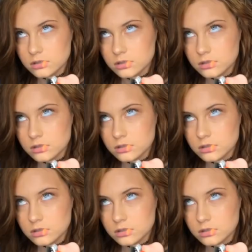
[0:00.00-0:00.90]

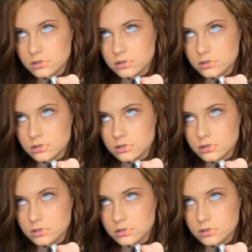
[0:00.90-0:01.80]

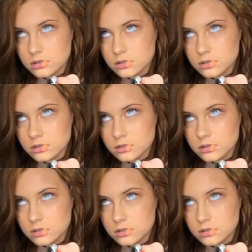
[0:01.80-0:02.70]

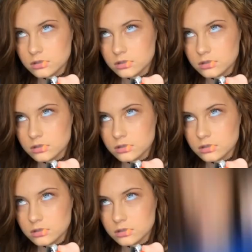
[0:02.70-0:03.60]

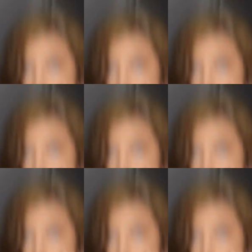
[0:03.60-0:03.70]
Nothing is said.